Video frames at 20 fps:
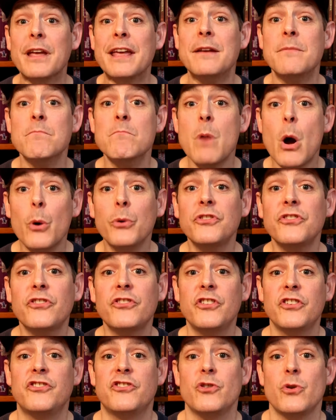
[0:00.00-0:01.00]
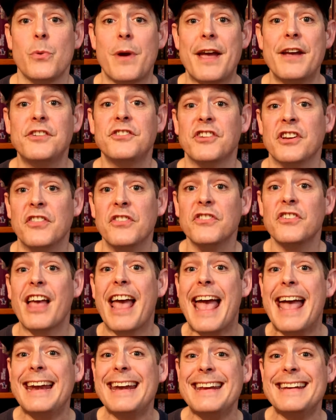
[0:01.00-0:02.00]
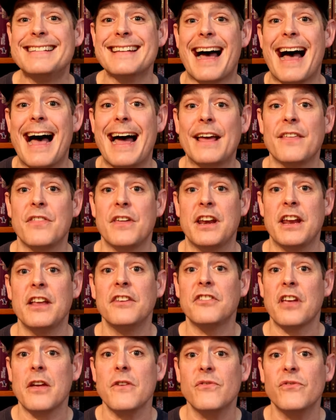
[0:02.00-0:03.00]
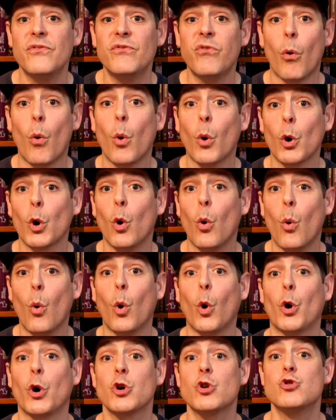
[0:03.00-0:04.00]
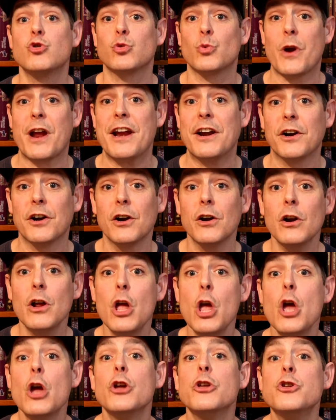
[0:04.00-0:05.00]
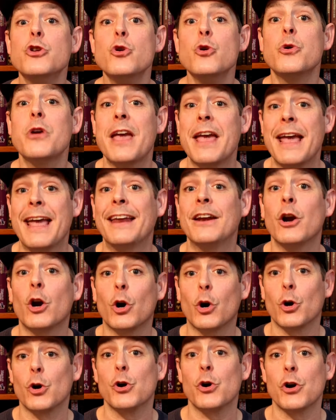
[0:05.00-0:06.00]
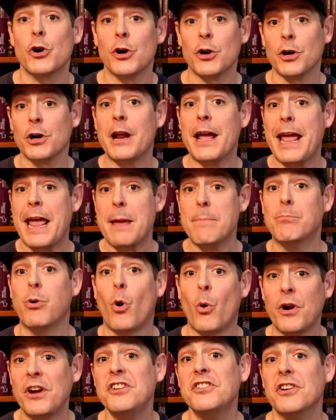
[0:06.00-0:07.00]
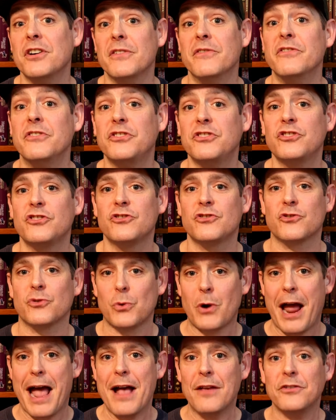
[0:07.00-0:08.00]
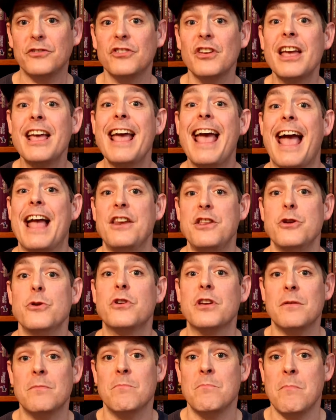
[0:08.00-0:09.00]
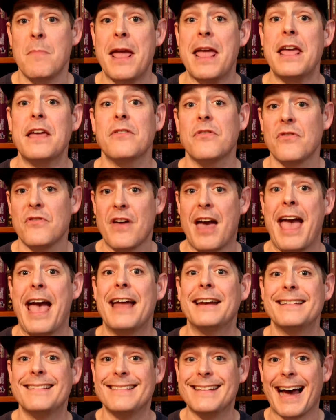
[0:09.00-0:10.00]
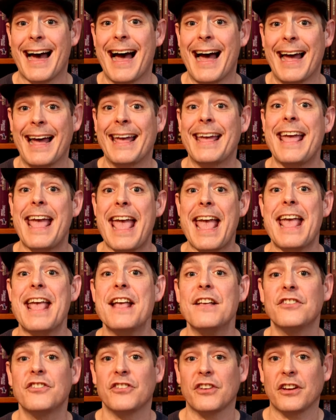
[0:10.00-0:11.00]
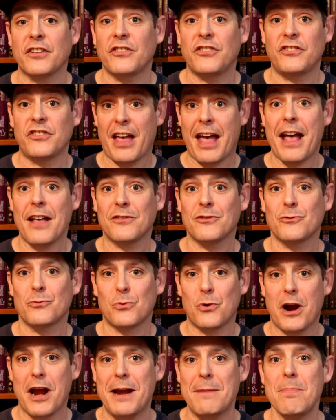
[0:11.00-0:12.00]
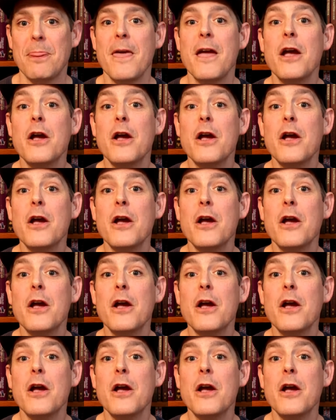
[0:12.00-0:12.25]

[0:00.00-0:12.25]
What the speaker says: in most situations, any die that is a 4 or greater, you can earn a point of stress and you can make that die a success, right?